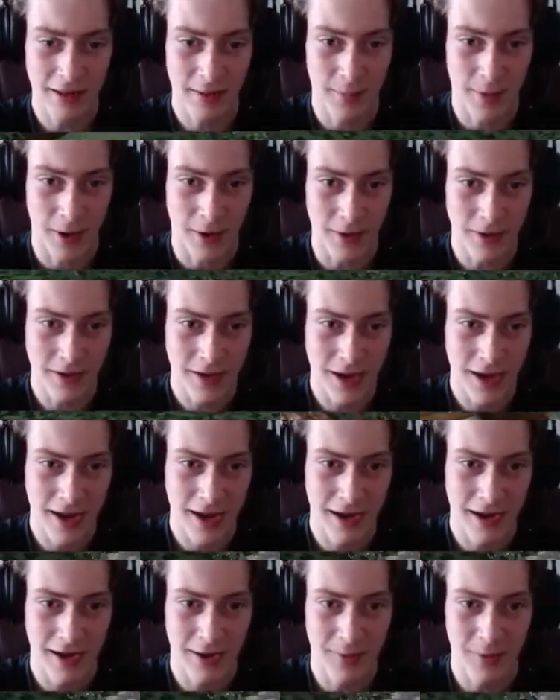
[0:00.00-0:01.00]
the boat.
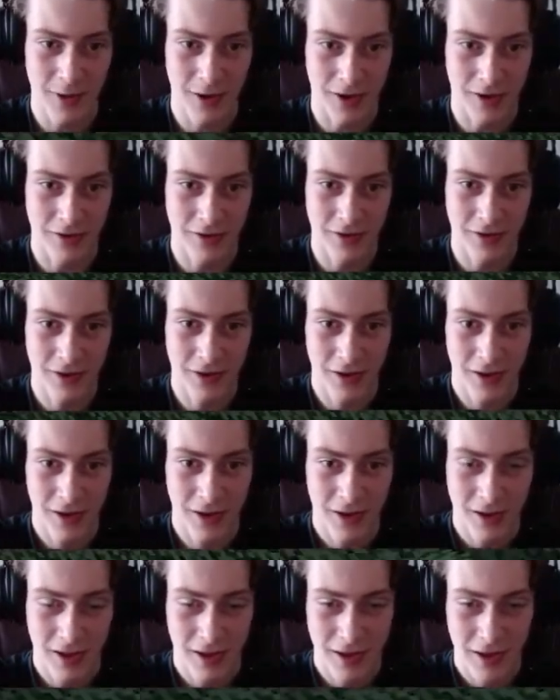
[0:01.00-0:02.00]
Yay, it worked.
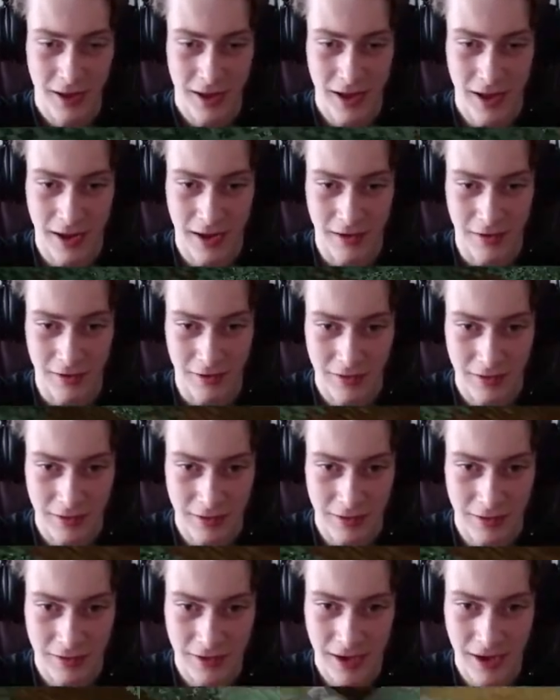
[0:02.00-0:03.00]
And
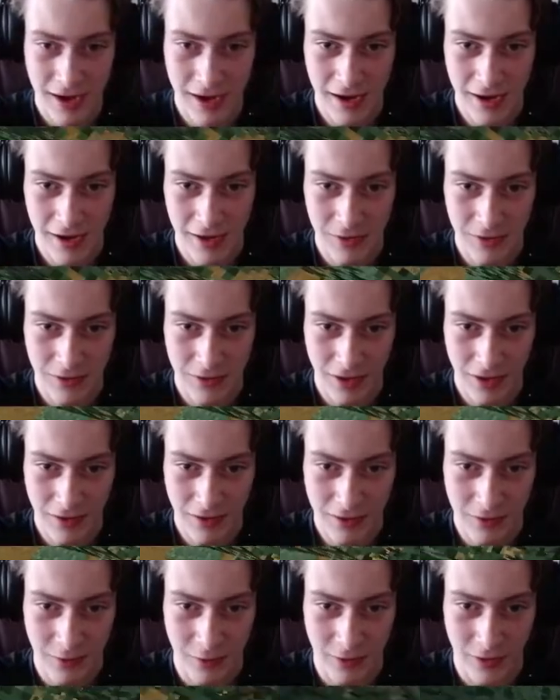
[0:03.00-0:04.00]
this guy is
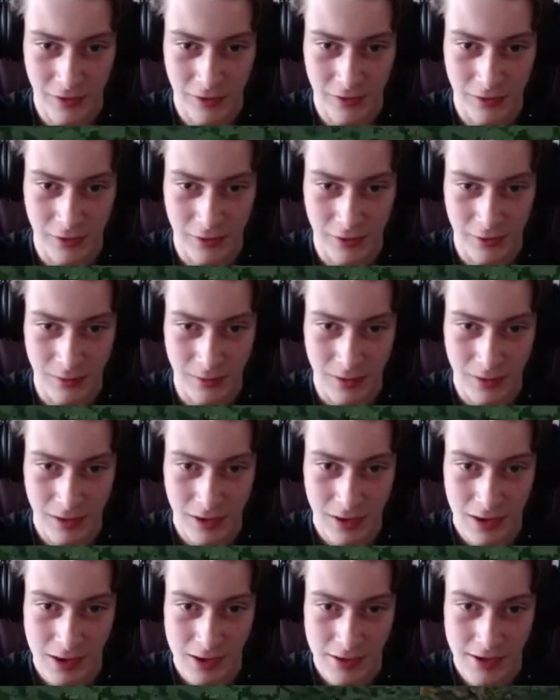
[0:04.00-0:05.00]
going to
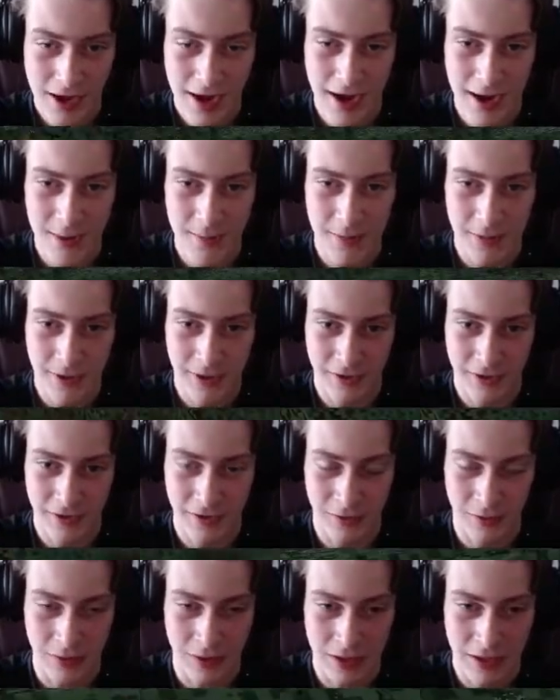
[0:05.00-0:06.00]
die because I
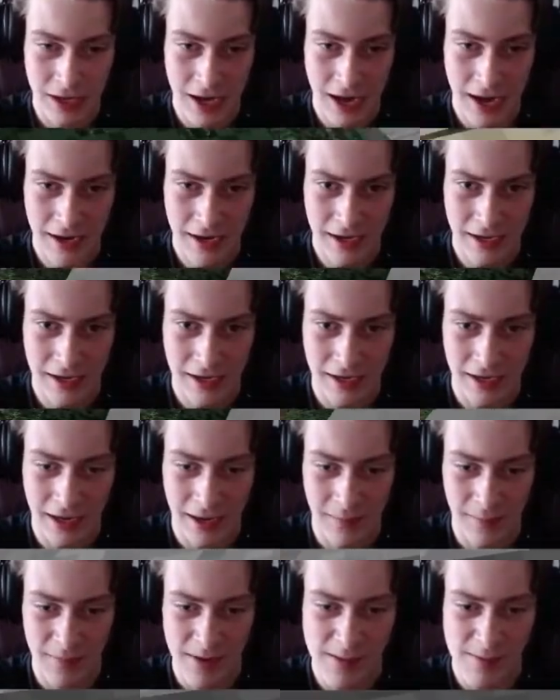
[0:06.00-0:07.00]
do not need
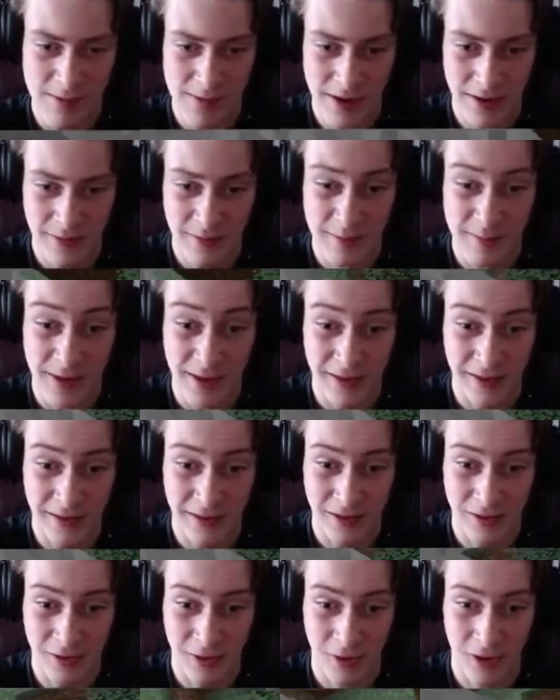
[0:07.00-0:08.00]
him messing
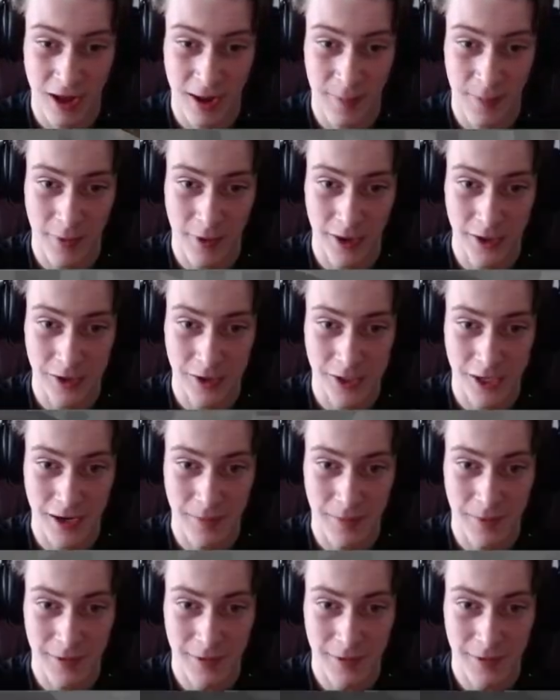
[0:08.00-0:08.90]
this whole operation up.